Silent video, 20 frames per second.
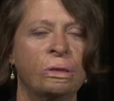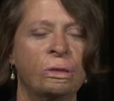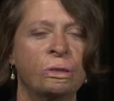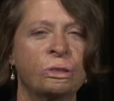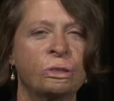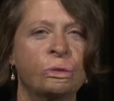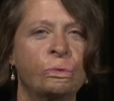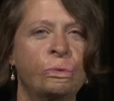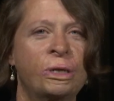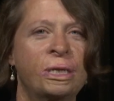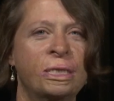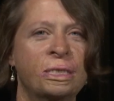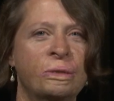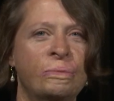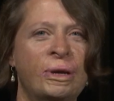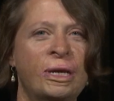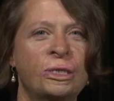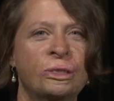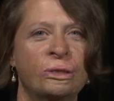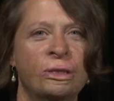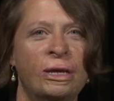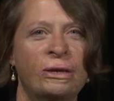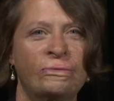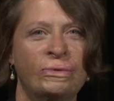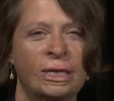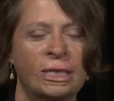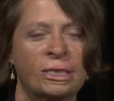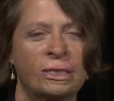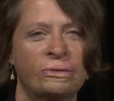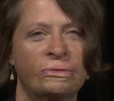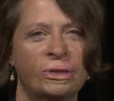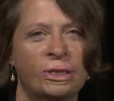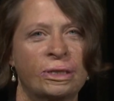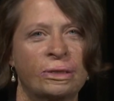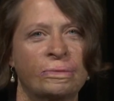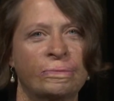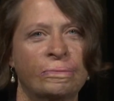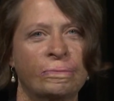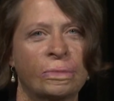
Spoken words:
So what is a major life activity?